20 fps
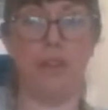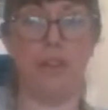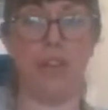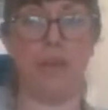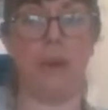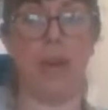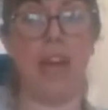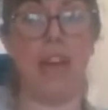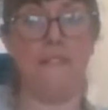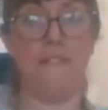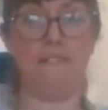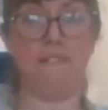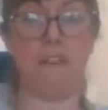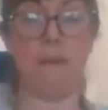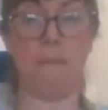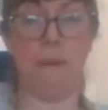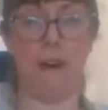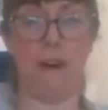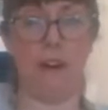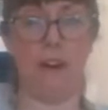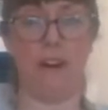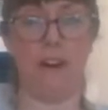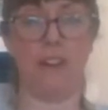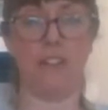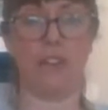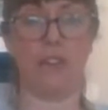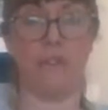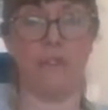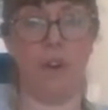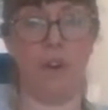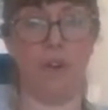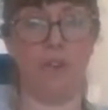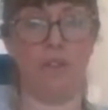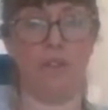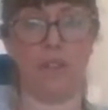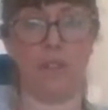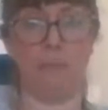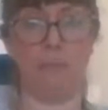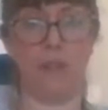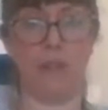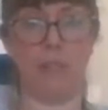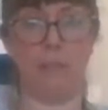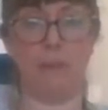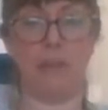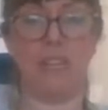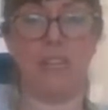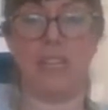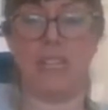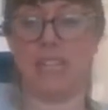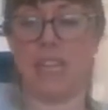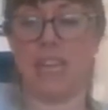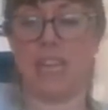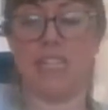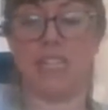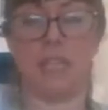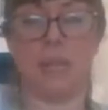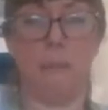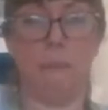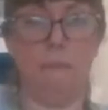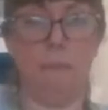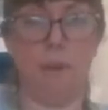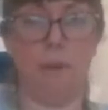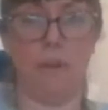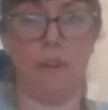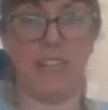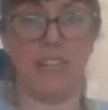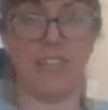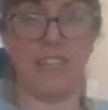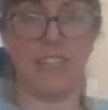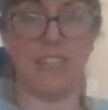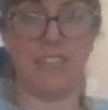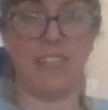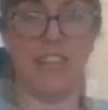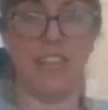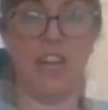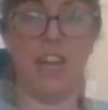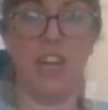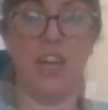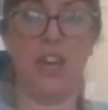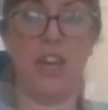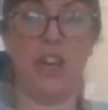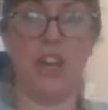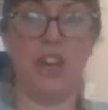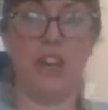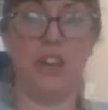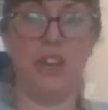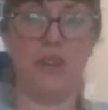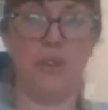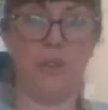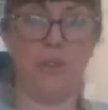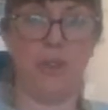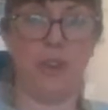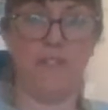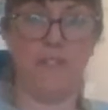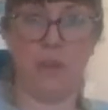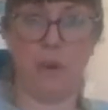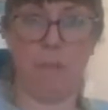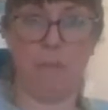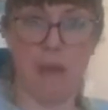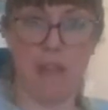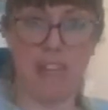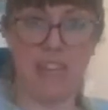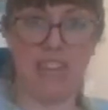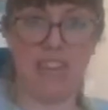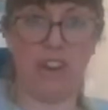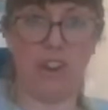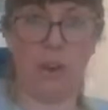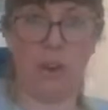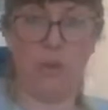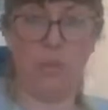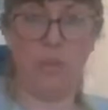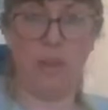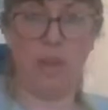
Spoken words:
you every part of hot cross buns, because at some point, if you're baking along